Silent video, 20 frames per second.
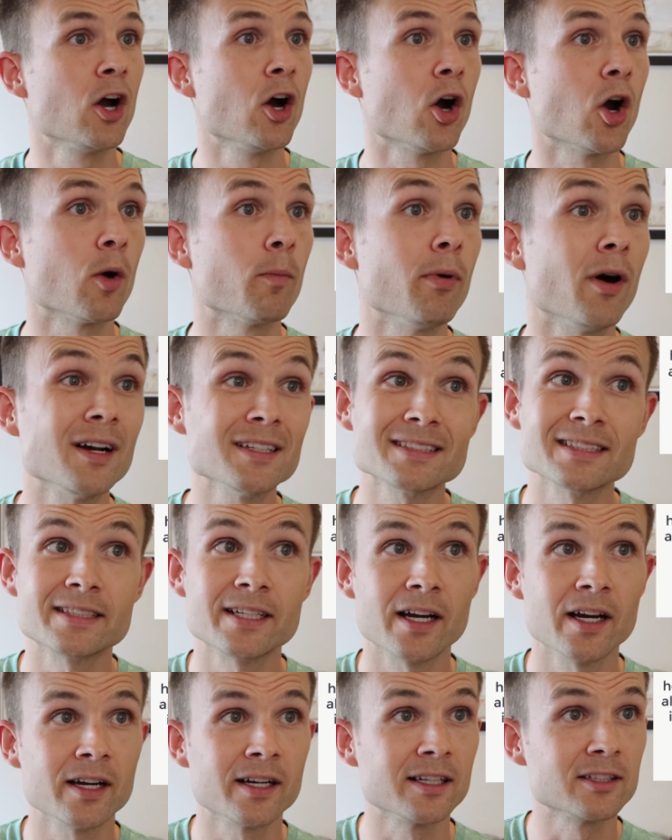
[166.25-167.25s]
Our Boston
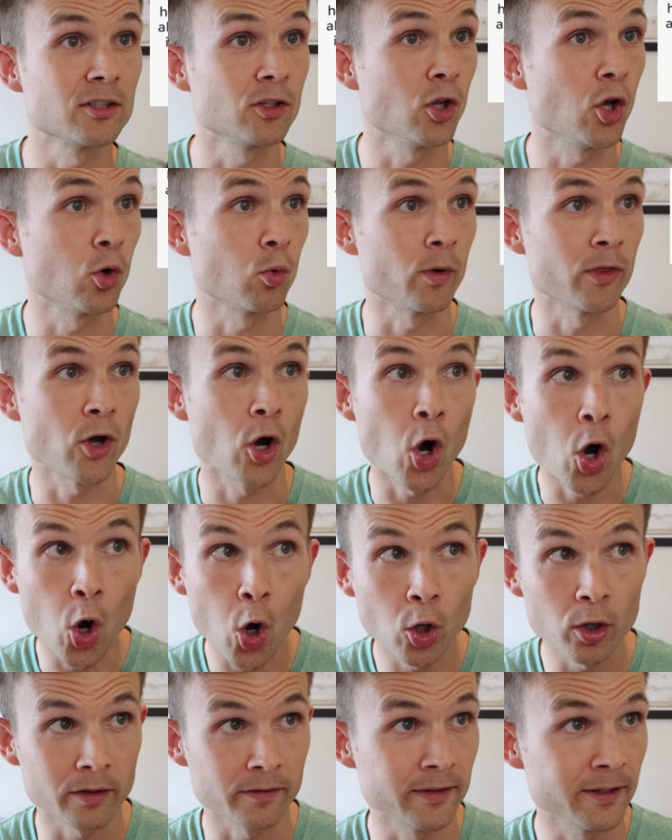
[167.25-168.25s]
Terrier gets along with
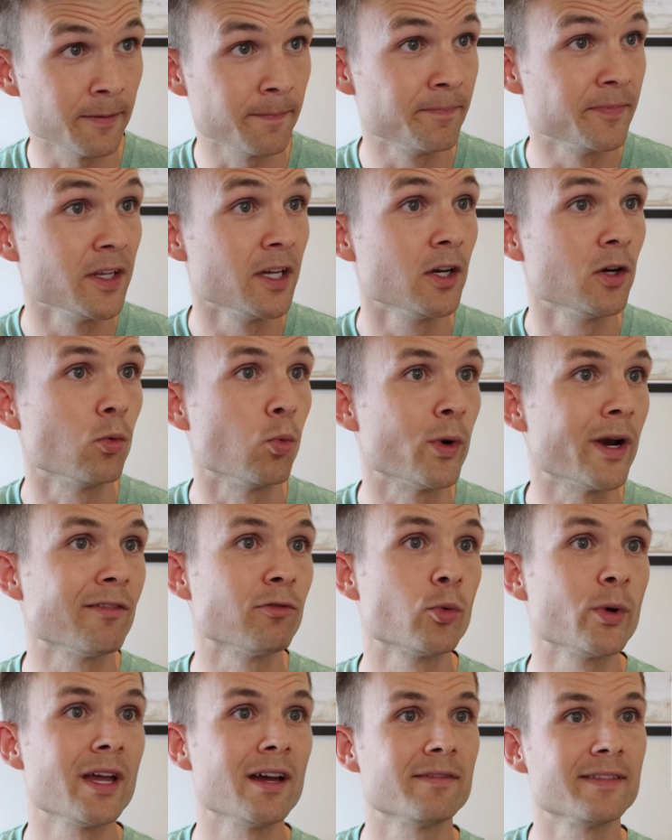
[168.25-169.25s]
all of them.
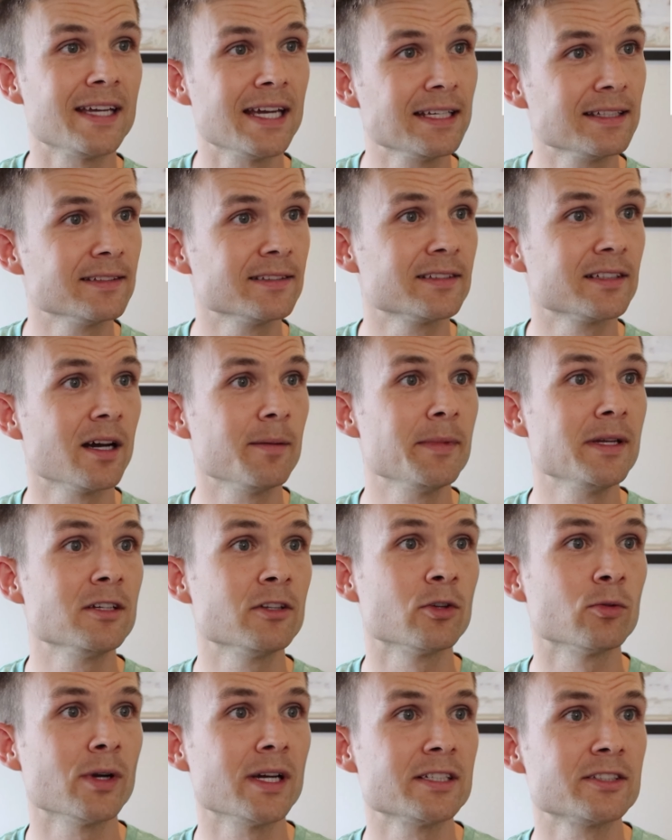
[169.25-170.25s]
Whenever we have kittens come into
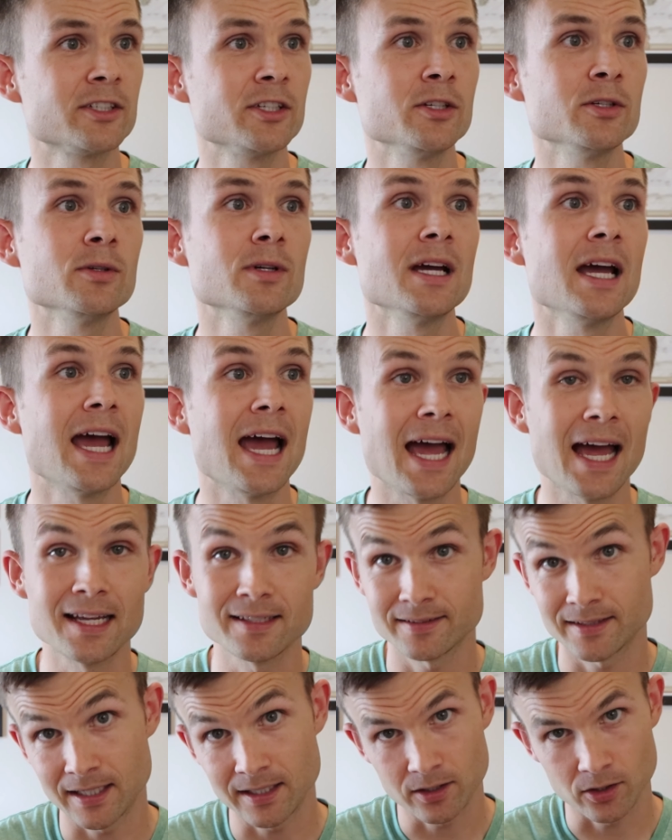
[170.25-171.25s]
the rescue,
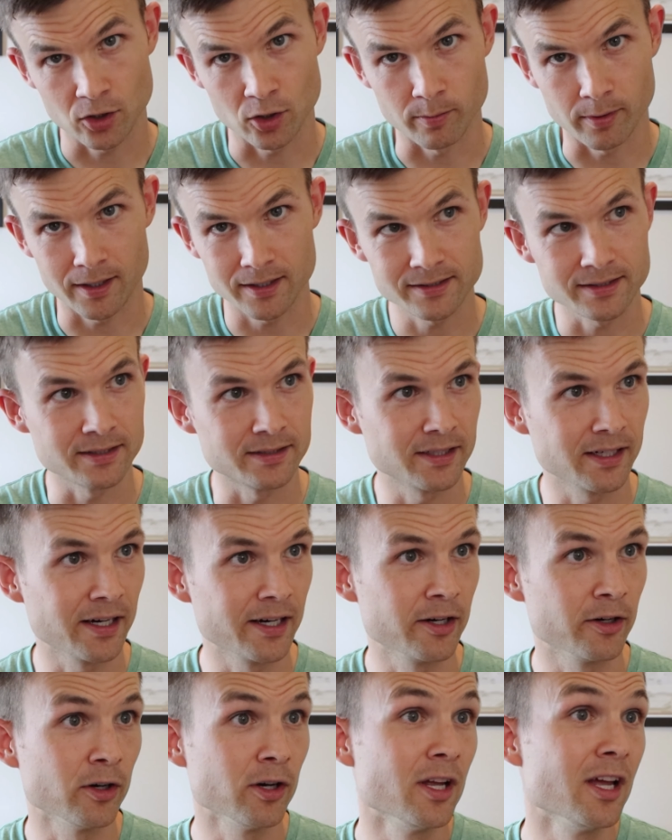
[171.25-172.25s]
Aztec, her Boston
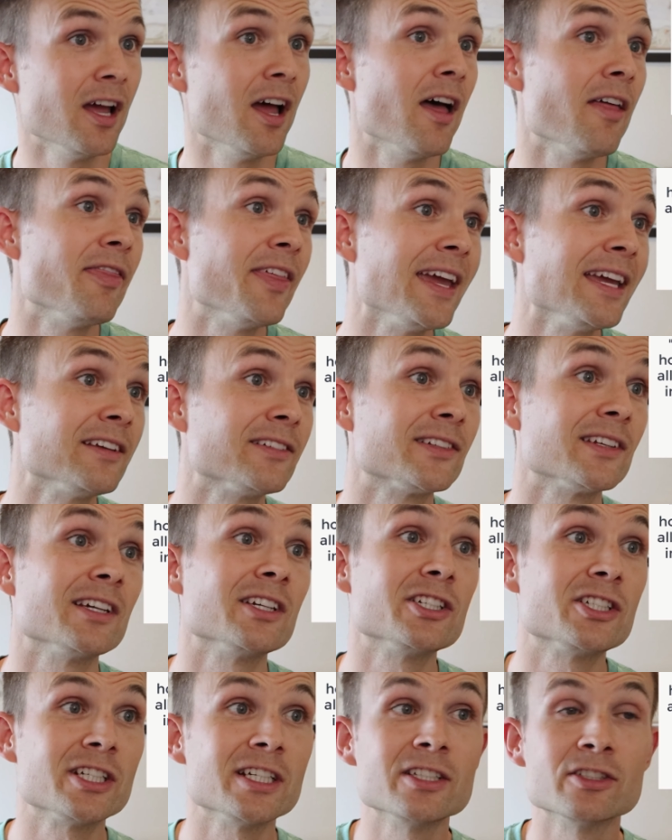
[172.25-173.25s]
Terrier, thinks
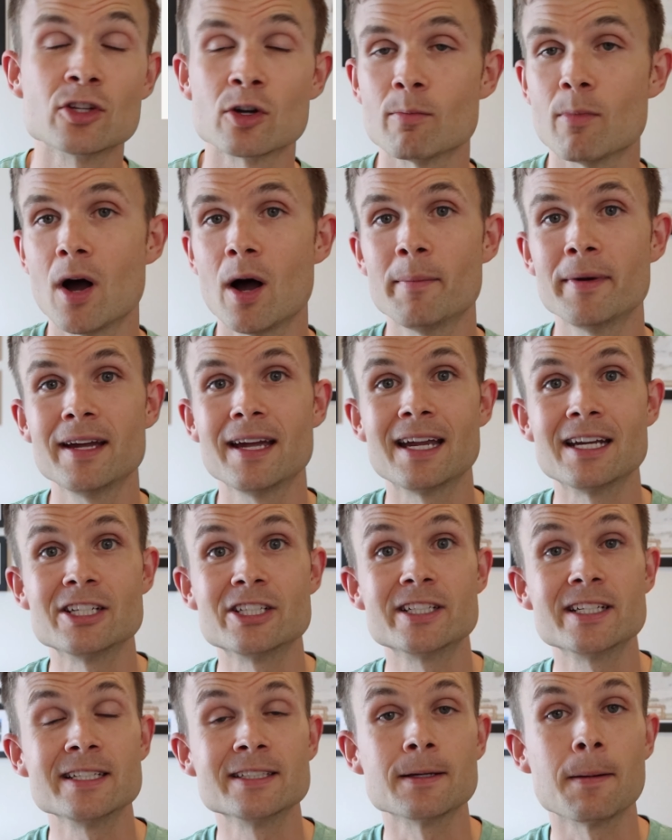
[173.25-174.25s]
she's their mama, and
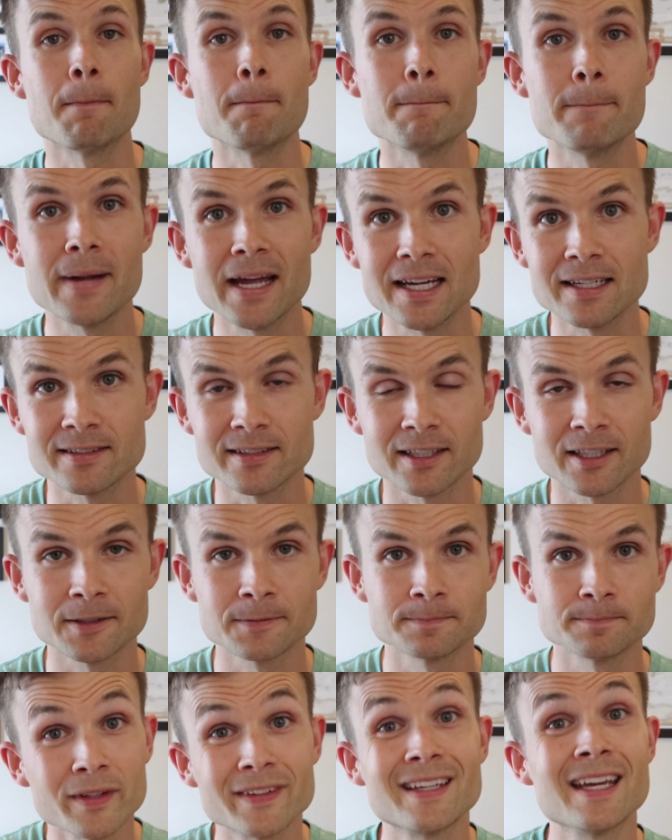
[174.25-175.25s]
she's amazing.
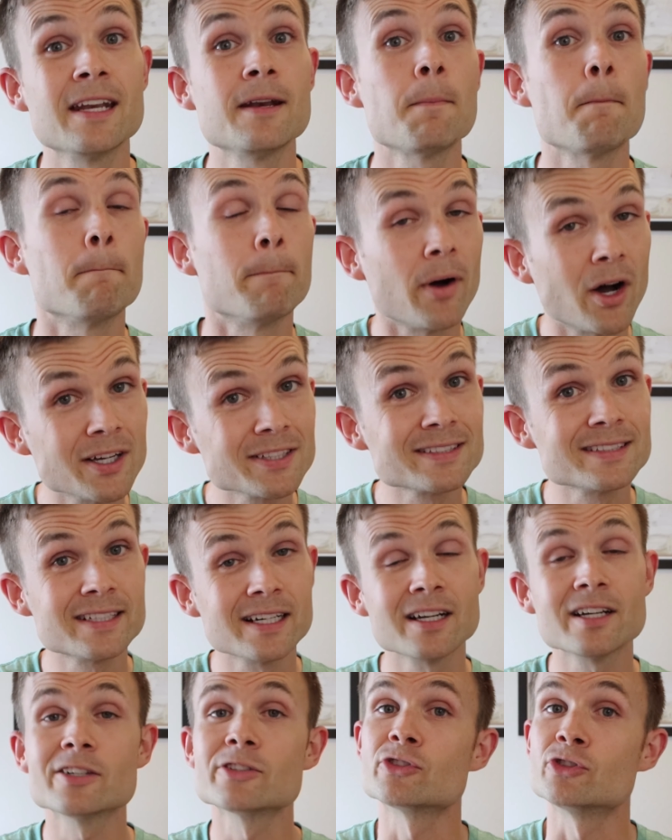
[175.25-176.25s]
So once again, Boston
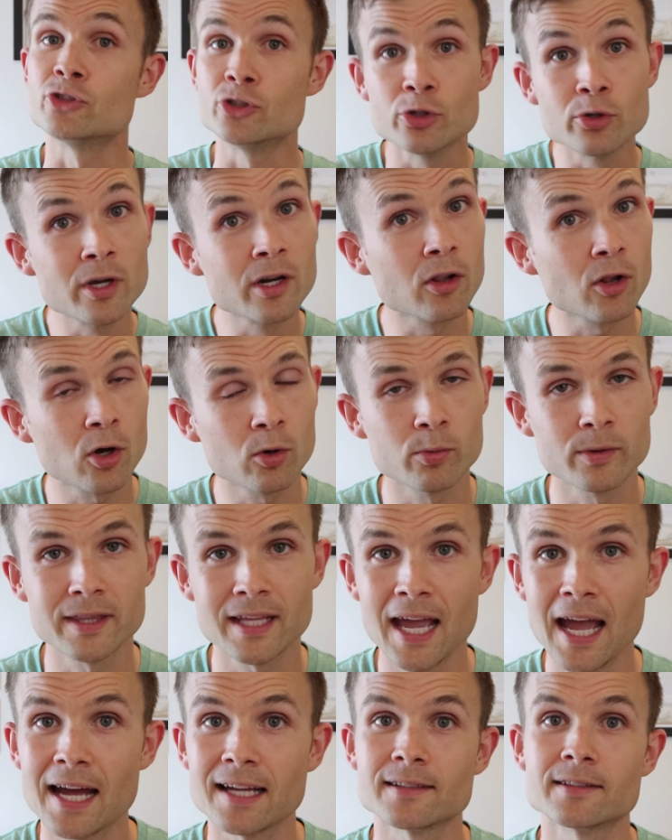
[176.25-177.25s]
Terriers do get along with
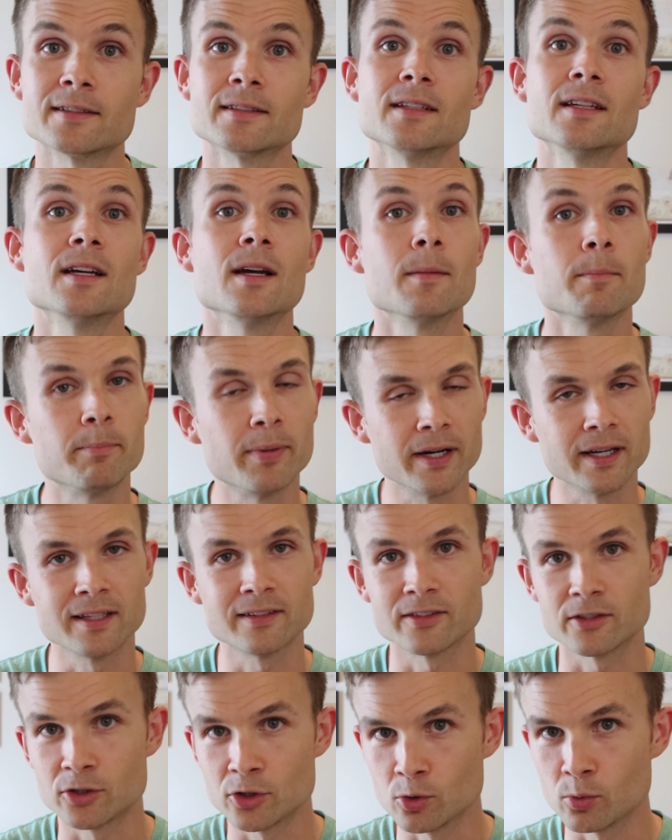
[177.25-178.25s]
cats, but
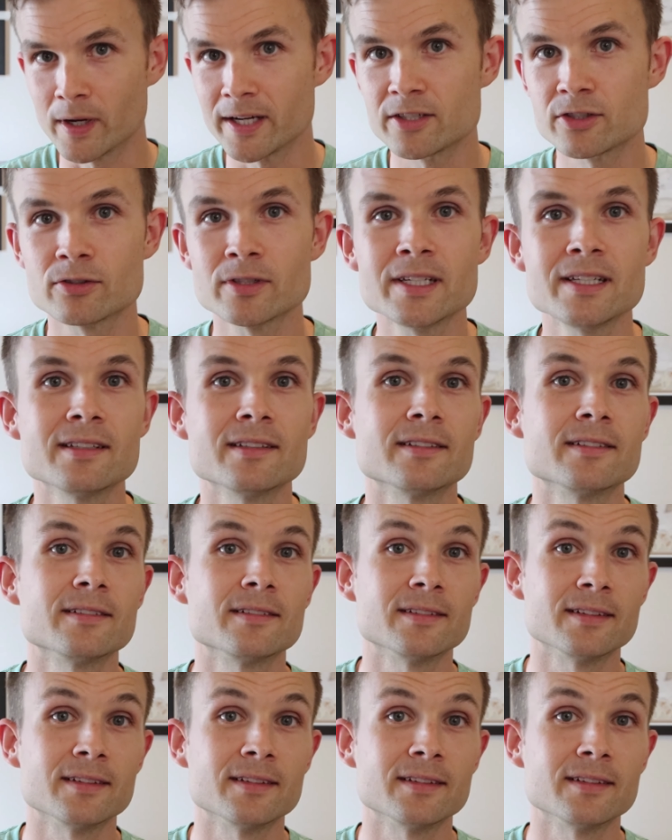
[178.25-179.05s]
it's a 2-way street.